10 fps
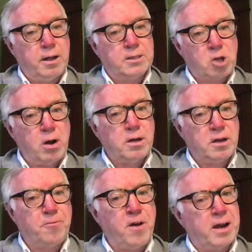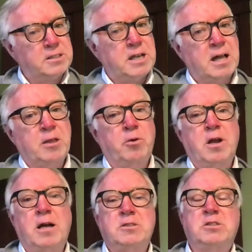It's hard to define exactly what
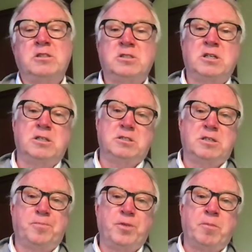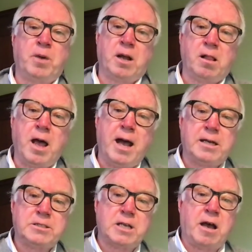consciousness is. In my
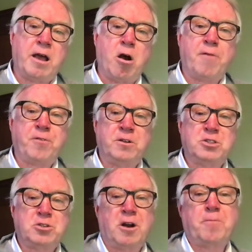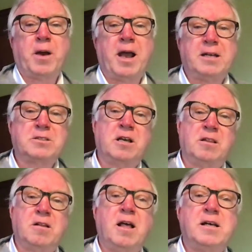class, I often start by asking
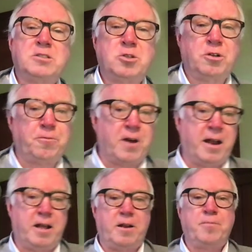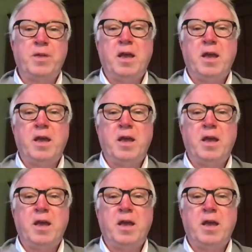the class to define it.